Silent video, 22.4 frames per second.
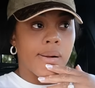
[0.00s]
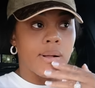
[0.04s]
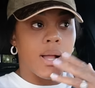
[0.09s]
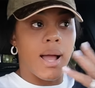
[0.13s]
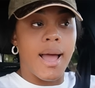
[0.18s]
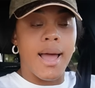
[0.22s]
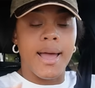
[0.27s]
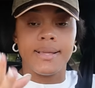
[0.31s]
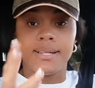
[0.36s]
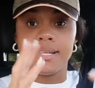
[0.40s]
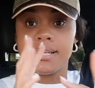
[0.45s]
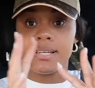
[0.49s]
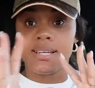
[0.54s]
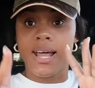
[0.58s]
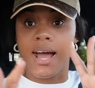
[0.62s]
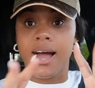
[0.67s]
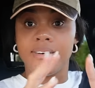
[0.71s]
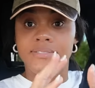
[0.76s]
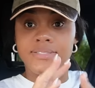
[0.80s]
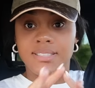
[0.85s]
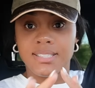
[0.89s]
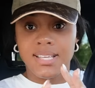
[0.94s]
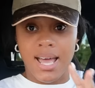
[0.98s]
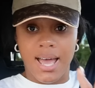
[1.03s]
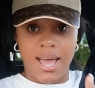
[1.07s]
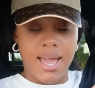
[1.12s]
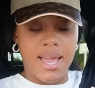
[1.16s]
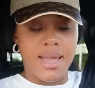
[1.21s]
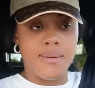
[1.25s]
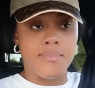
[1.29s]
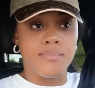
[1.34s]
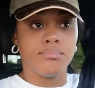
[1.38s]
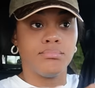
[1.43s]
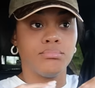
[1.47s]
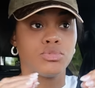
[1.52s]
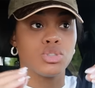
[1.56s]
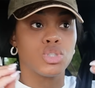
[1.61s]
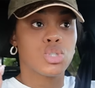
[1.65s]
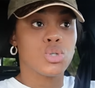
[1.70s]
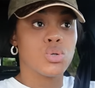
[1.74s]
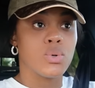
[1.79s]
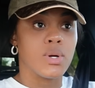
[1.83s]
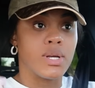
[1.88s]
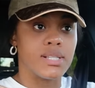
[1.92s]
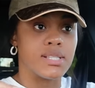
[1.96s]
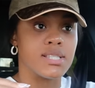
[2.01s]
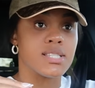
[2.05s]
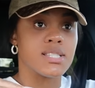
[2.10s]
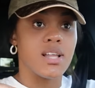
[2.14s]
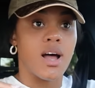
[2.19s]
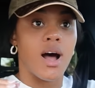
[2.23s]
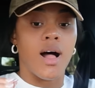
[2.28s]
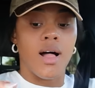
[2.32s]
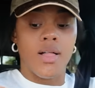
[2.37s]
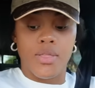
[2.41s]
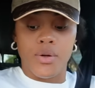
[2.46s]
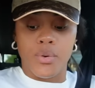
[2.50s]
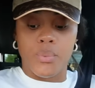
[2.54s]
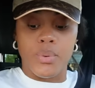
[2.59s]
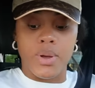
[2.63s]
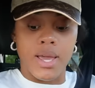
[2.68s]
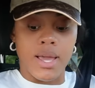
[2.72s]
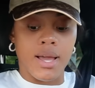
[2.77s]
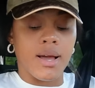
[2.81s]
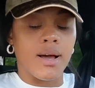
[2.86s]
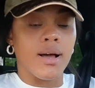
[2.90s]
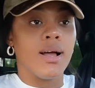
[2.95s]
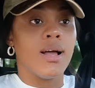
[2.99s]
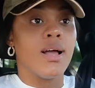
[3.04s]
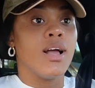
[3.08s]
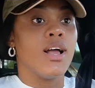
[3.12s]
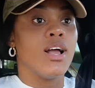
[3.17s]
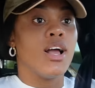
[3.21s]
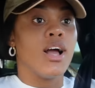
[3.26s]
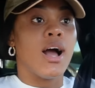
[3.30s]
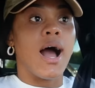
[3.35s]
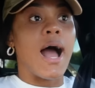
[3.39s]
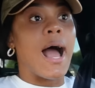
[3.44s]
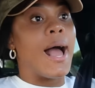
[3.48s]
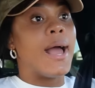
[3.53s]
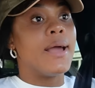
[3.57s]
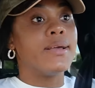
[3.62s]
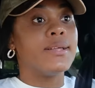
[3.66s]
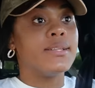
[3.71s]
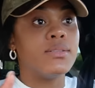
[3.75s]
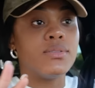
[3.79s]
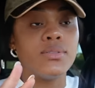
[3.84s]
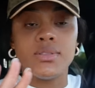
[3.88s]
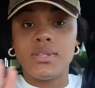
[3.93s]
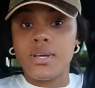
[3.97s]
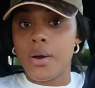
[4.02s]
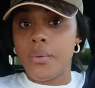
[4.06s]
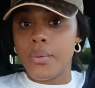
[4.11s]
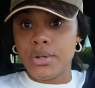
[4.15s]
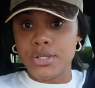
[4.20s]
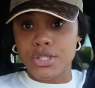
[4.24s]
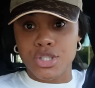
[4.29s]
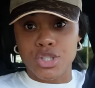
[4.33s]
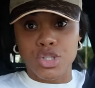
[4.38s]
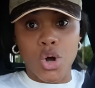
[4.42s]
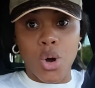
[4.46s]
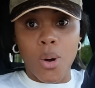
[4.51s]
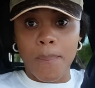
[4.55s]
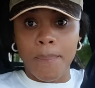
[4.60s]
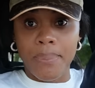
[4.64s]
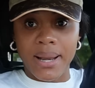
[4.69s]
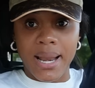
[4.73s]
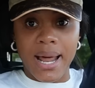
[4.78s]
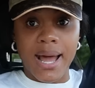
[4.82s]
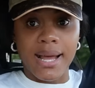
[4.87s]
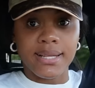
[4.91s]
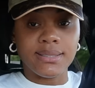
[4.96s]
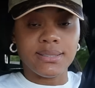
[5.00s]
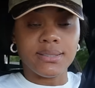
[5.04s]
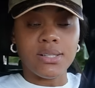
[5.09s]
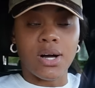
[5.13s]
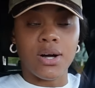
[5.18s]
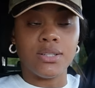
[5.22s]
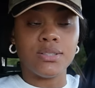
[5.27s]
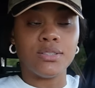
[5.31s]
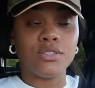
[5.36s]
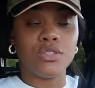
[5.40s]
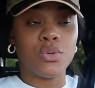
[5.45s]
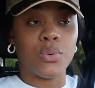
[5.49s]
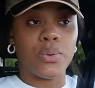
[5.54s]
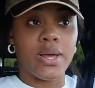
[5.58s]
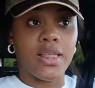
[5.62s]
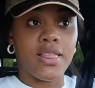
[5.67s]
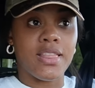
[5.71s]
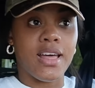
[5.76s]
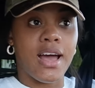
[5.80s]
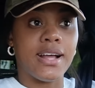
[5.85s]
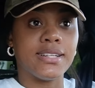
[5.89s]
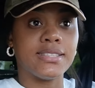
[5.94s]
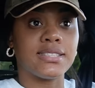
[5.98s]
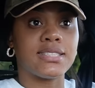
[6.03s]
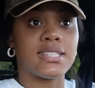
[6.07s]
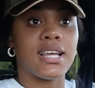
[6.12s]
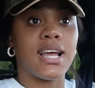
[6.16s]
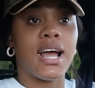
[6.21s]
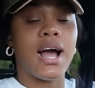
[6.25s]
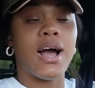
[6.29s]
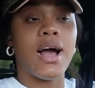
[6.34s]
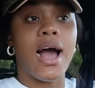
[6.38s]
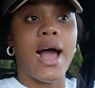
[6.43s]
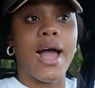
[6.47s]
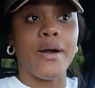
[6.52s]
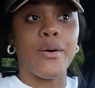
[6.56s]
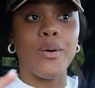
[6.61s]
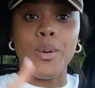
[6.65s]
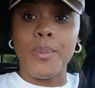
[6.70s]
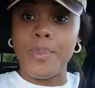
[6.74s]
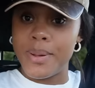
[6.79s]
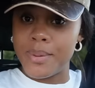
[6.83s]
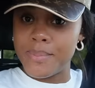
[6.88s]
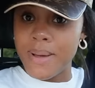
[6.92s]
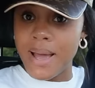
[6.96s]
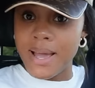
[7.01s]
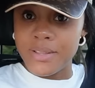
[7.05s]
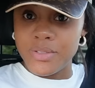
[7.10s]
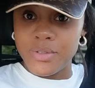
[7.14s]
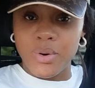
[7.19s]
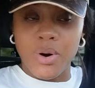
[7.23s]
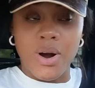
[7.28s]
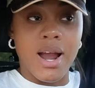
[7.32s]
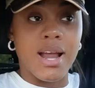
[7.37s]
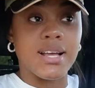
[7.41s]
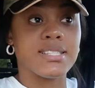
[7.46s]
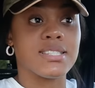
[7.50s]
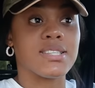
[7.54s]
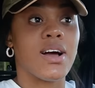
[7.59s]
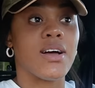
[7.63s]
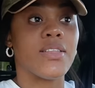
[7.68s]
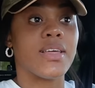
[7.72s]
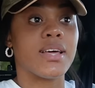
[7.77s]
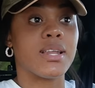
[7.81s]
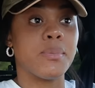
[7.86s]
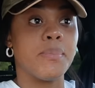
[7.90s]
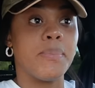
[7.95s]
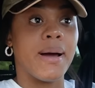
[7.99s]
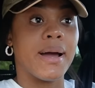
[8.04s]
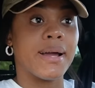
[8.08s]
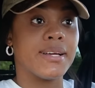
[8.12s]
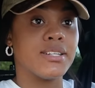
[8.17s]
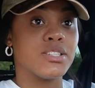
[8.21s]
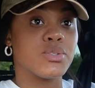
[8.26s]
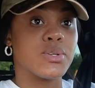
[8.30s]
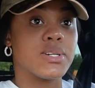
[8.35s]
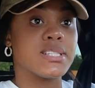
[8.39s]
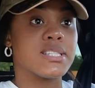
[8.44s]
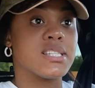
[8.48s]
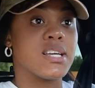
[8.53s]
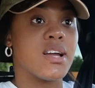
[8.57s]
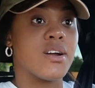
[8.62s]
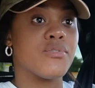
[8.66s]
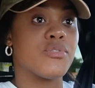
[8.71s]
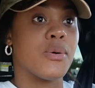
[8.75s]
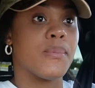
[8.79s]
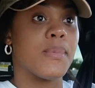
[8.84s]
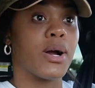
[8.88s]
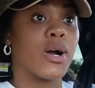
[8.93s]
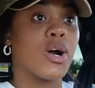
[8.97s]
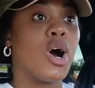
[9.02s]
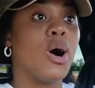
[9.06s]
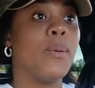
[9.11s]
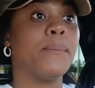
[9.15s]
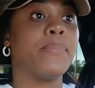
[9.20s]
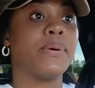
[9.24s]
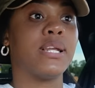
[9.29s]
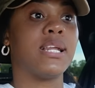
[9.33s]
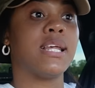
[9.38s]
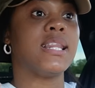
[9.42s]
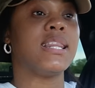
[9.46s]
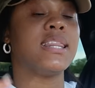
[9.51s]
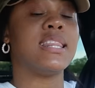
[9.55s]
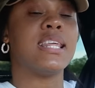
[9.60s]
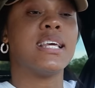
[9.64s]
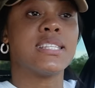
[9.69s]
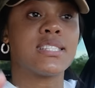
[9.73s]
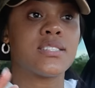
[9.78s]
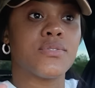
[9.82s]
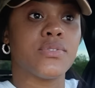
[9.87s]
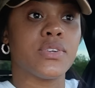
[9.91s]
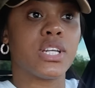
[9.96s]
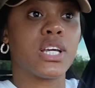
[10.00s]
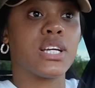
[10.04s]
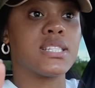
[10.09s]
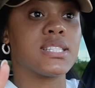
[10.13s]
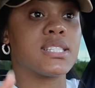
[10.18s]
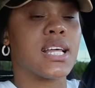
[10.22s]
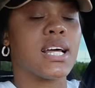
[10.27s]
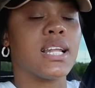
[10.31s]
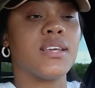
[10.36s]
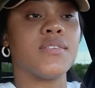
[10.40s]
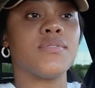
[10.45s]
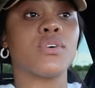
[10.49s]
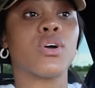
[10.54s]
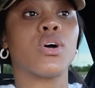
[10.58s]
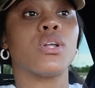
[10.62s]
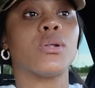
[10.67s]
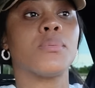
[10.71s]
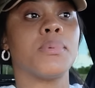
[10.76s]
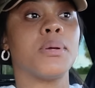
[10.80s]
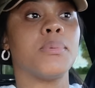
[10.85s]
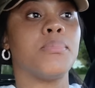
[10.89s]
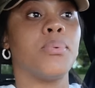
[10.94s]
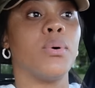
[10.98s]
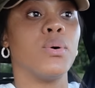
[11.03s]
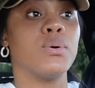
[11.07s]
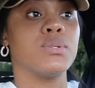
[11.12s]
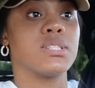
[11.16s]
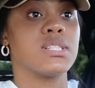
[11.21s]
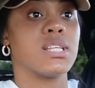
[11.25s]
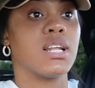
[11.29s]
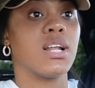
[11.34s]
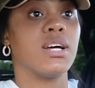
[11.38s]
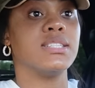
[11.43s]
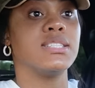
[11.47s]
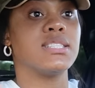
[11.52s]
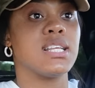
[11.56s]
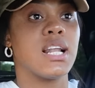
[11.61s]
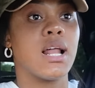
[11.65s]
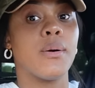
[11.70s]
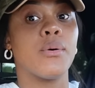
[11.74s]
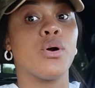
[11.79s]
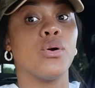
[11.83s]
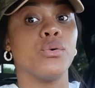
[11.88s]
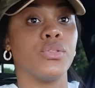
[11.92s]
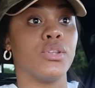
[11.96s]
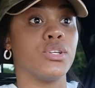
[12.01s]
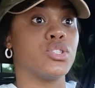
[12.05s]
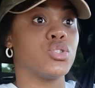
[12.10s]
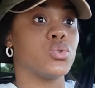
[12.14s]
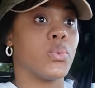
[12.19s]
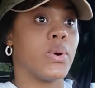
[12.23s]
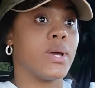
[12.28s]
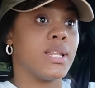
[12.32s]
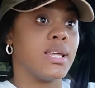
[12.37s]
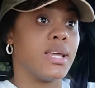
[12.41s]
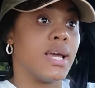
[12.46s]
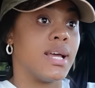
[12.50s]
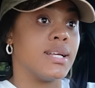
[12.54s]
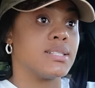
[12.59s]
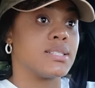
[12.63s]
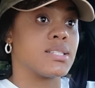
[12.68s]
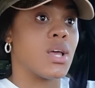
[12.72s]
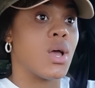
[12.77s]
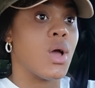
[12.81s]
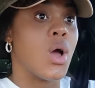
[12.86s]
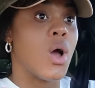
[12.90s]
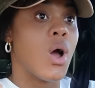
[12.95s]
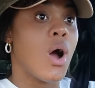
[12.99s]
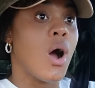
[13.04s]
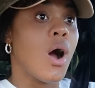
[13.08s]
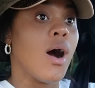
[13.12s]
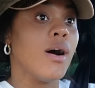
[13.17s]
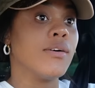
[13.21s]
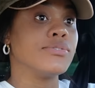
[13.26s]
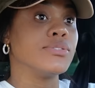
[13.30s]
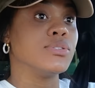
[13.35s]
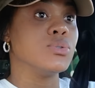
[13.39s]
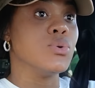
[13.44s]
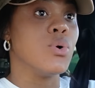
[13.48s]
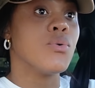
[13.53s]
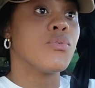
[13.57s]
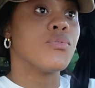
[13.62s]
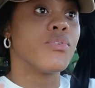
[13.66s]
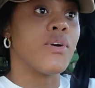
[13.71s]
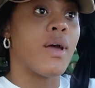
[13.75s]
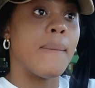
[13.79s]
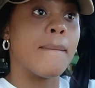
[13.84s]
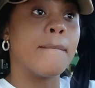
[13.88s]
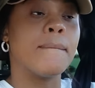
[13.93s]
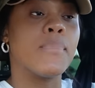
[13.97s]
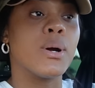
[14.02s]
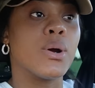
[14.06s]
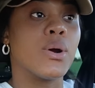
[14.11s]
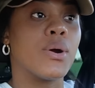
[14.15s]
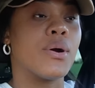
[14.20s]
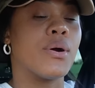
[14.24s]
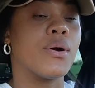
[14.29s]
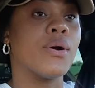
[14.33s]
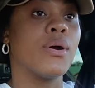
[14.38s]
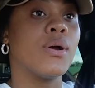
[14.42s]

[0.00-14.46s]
I didn't have time to install the wig I there was no plan on doing that. I opened my door, I saw that the package was there from a company. This video is not even going to be posted until around the 20th of November.